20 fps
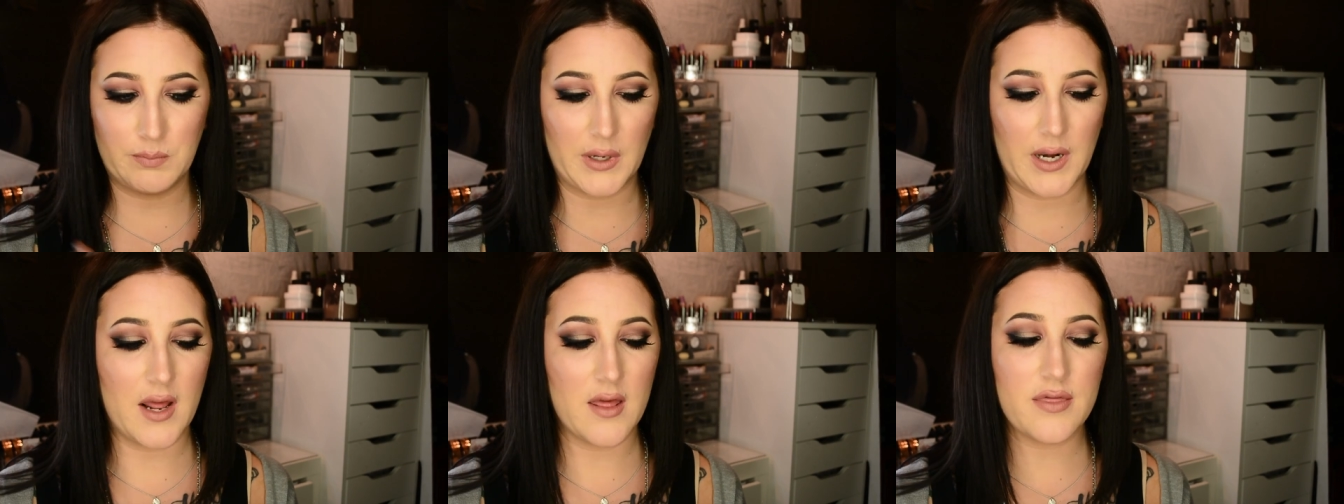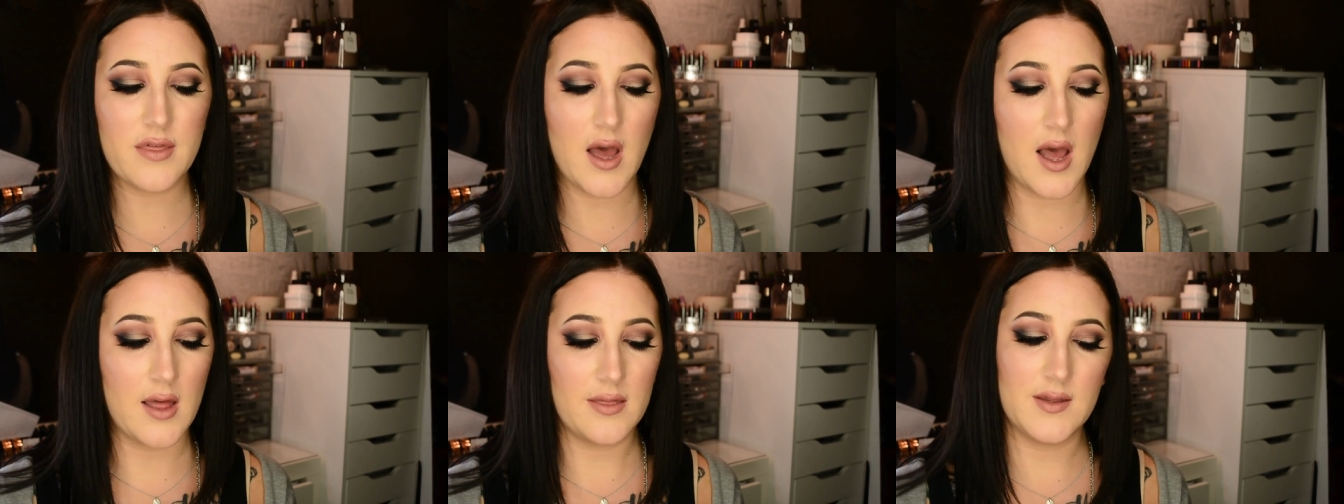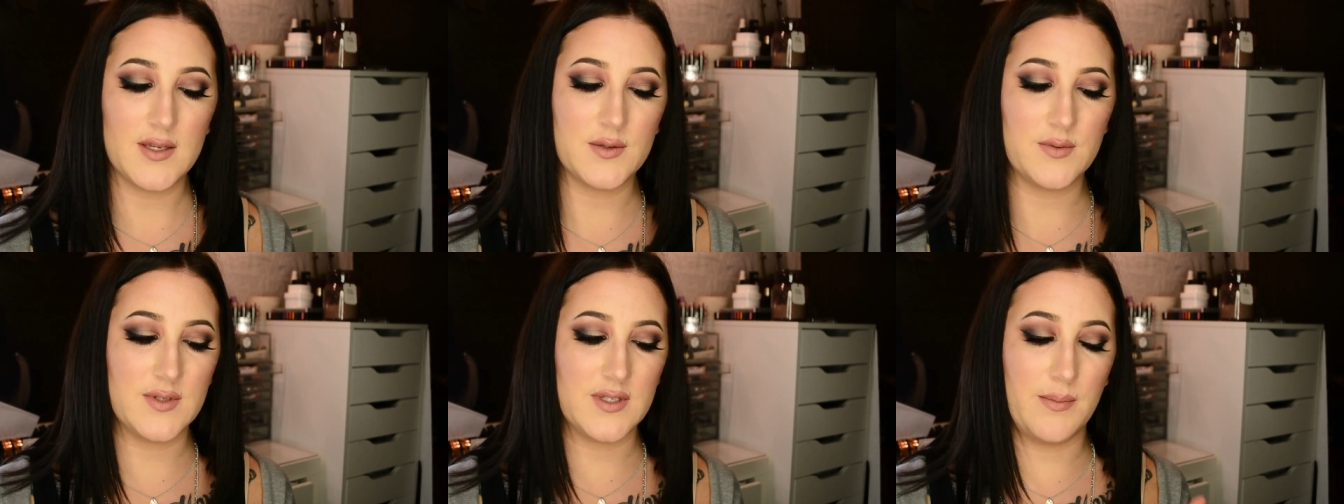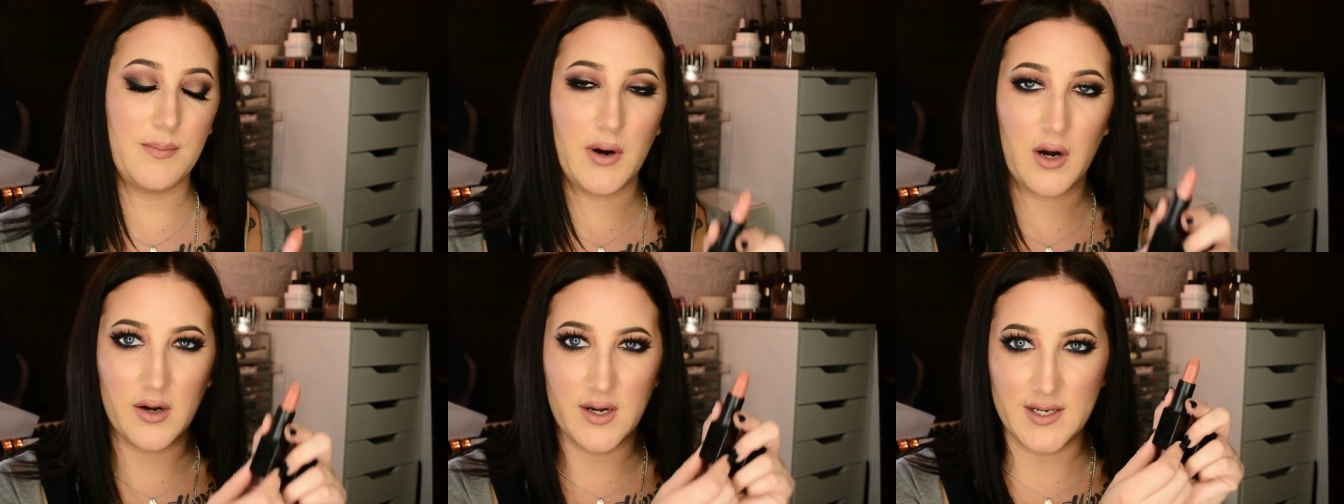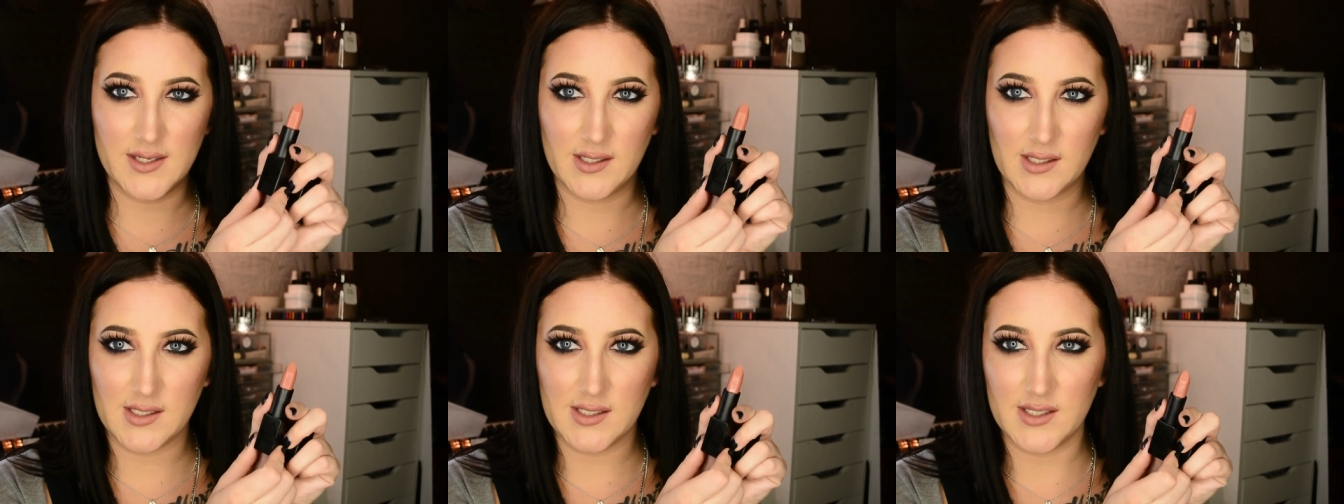But I thought this was a
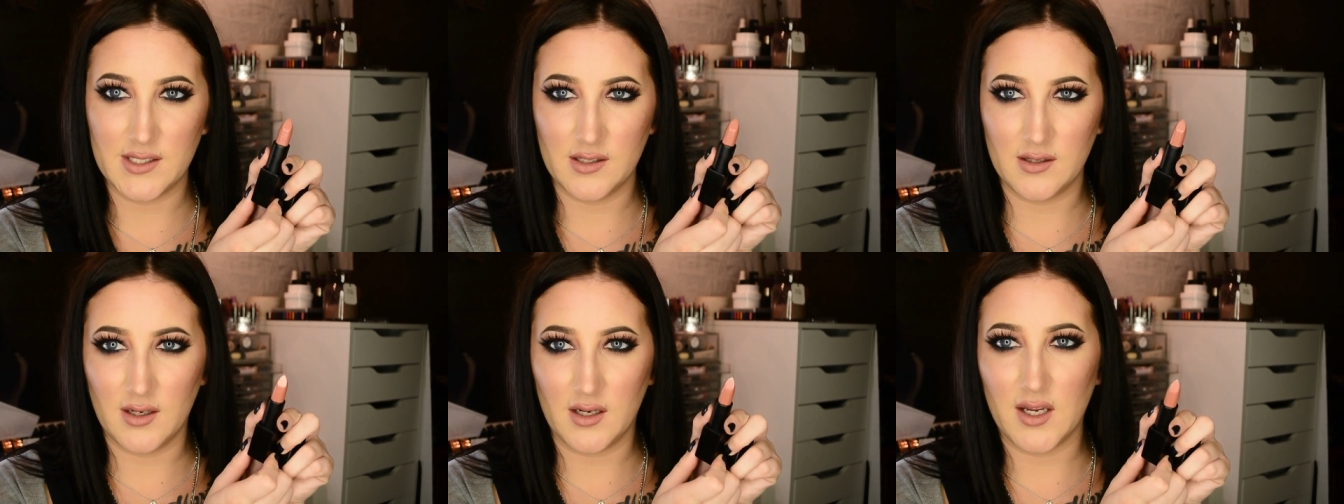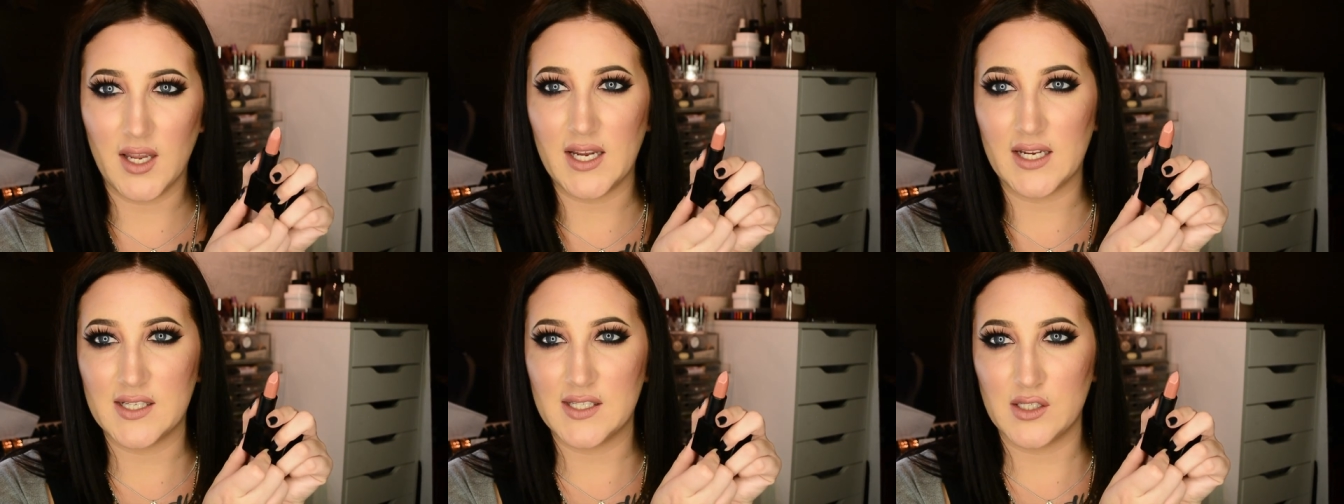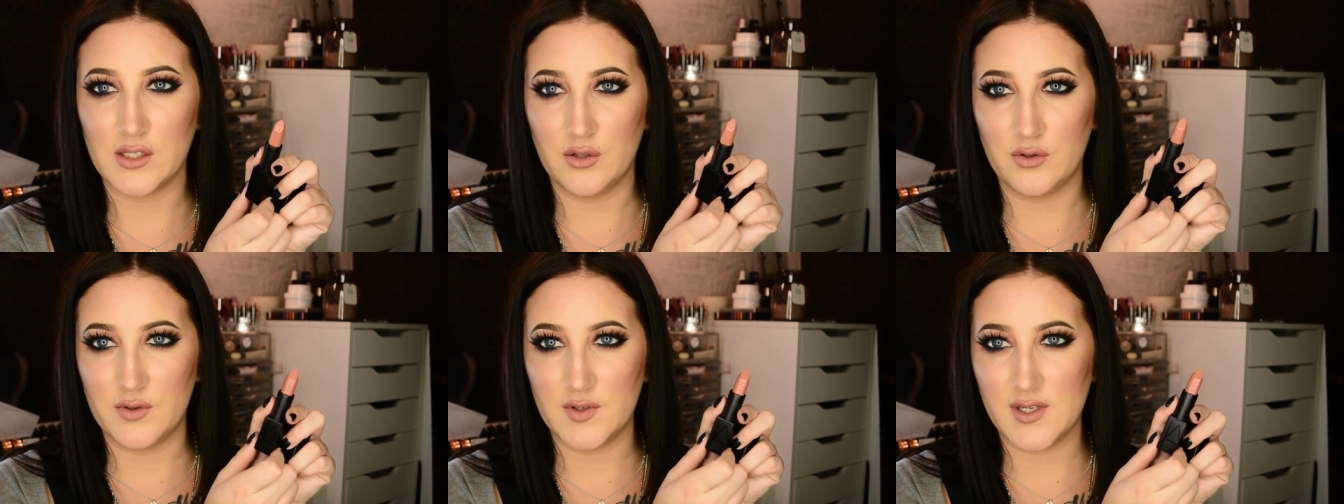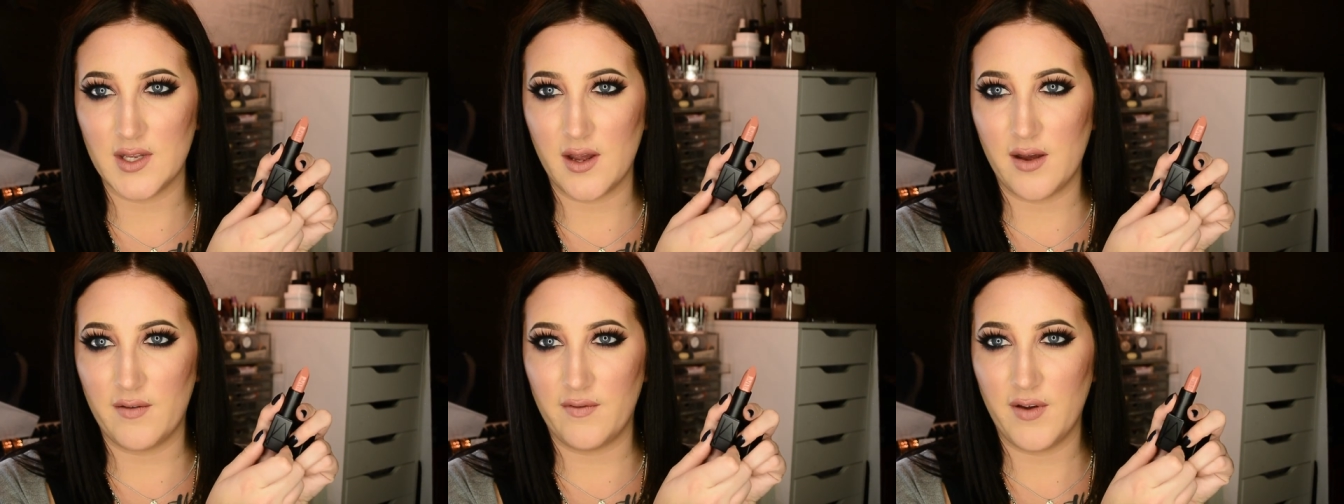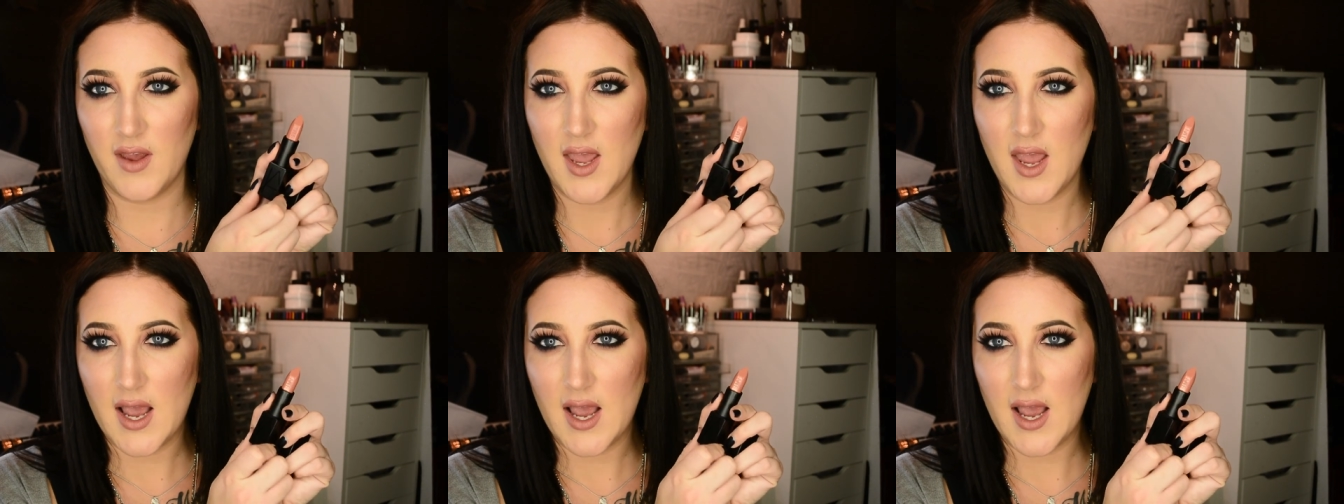Barney's ex exclusive.